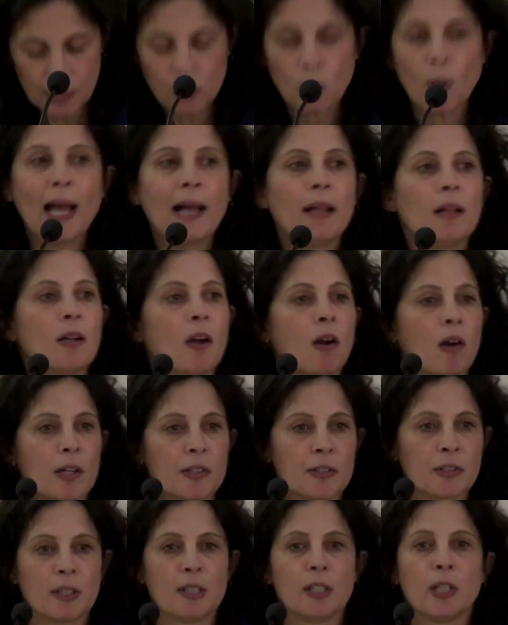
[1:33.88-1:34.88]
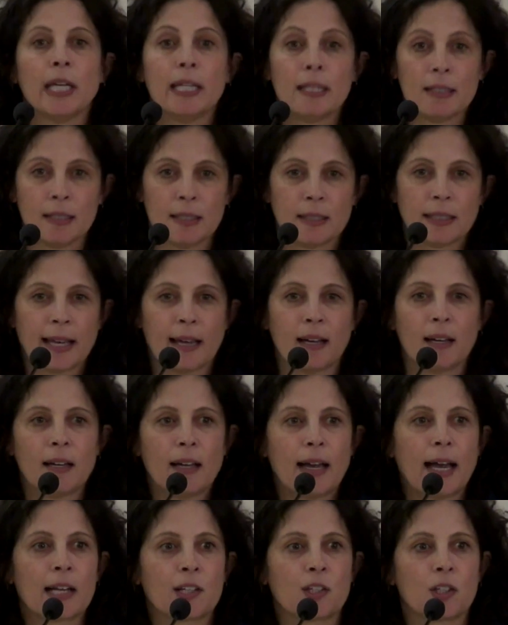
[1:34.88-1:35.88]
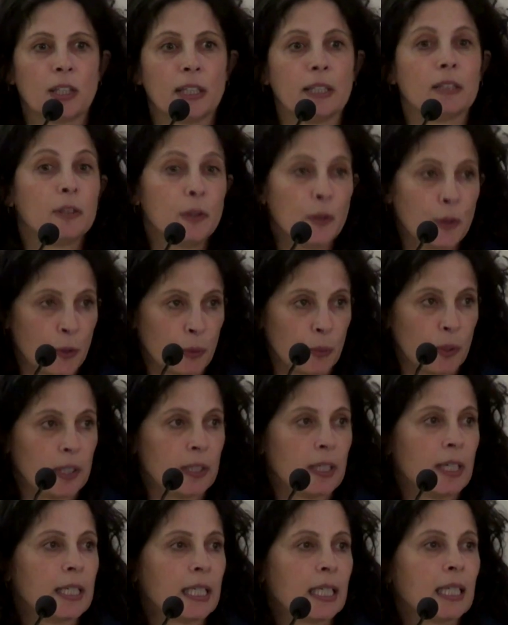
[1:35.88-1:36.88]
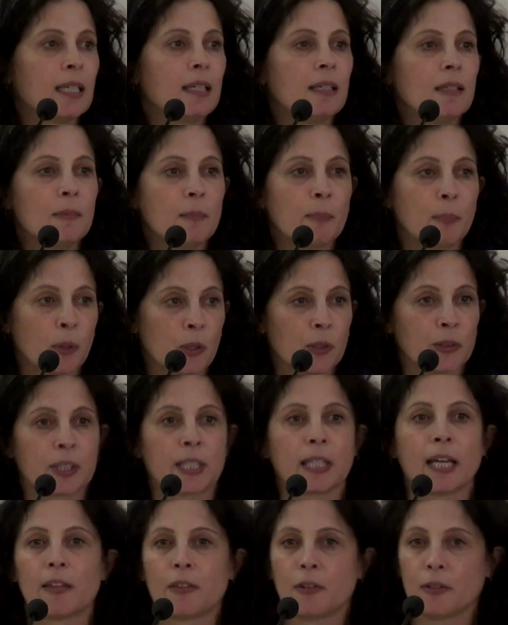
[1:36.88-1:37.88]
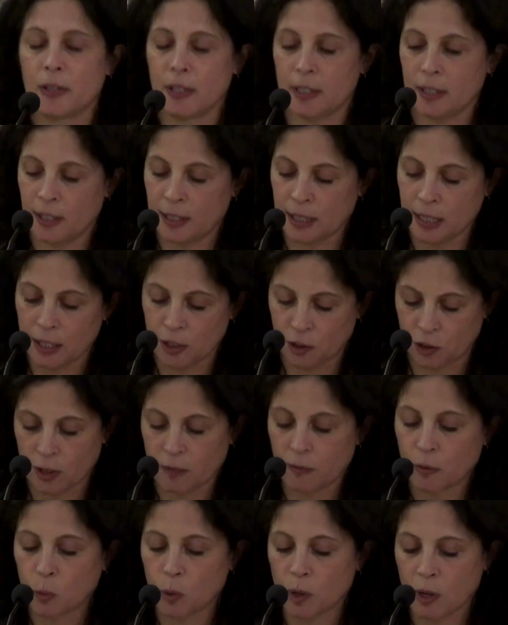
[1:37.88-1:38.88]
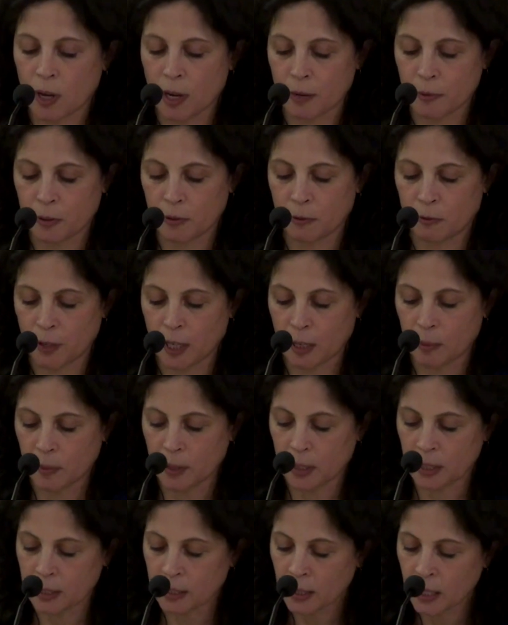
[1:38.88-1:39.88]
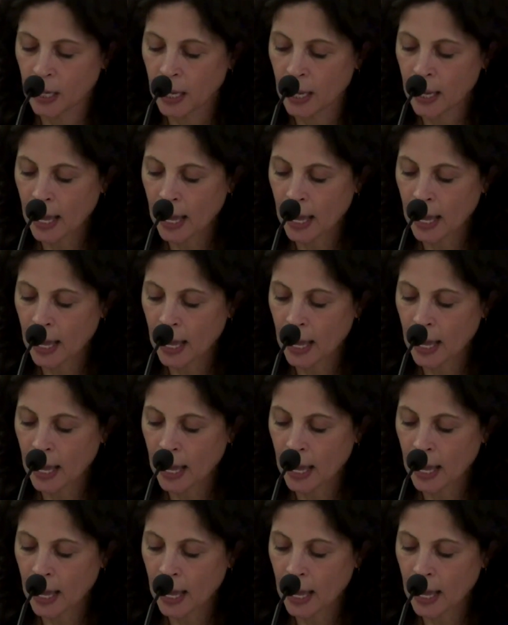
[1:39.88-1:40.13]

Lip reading: so Alan Carlson is actually a Lutheran, and he pulls together this initiative, the World Congress of Families,